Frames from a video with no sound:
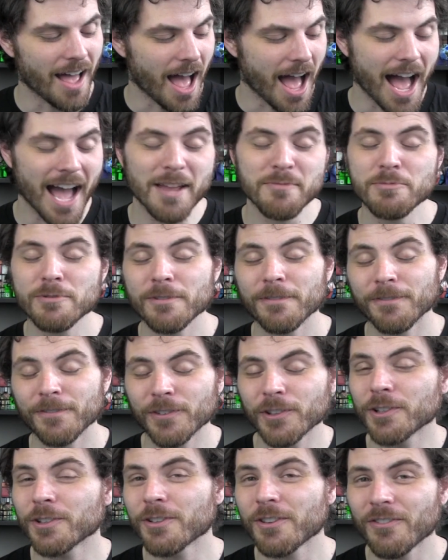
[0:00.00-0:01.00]
I
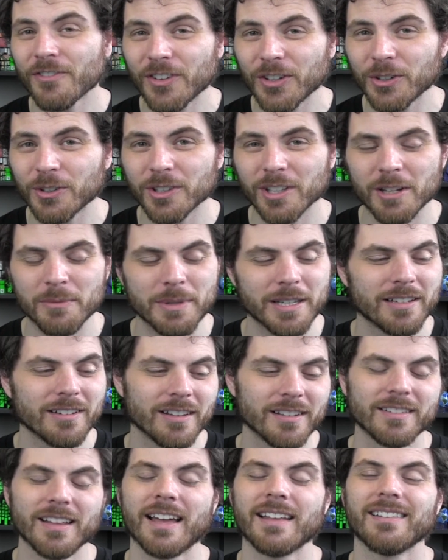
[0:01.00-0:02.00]
prefer the viola
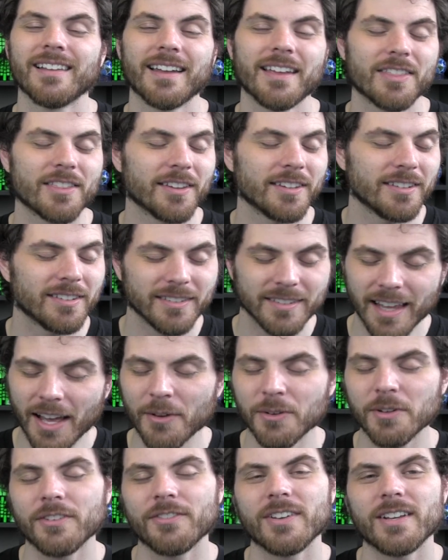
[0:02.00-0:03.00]
because I like the
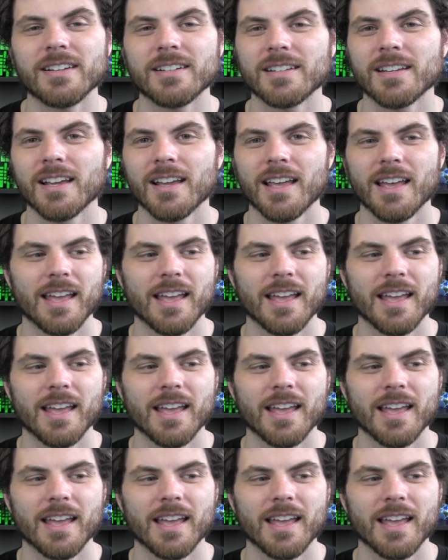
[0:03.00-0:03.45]
sound of it.